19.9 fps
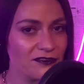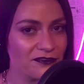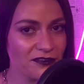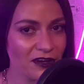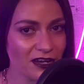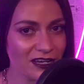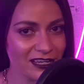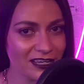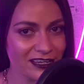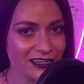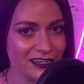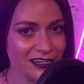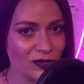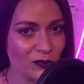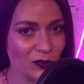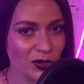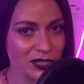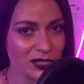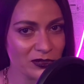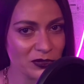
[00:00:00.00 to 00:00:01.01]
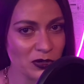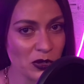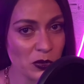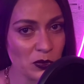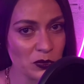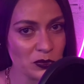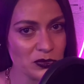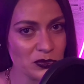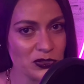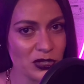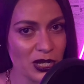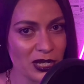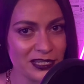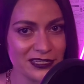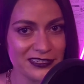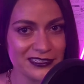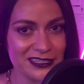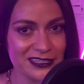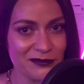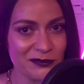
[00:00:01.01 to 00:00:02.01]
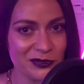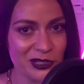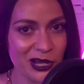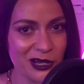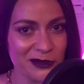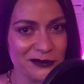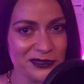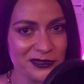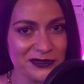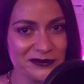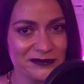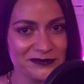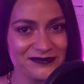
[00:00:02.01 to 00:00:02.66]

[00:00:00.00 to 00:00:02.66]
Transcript: Fuck Anyone Who's Not a Sea Blob.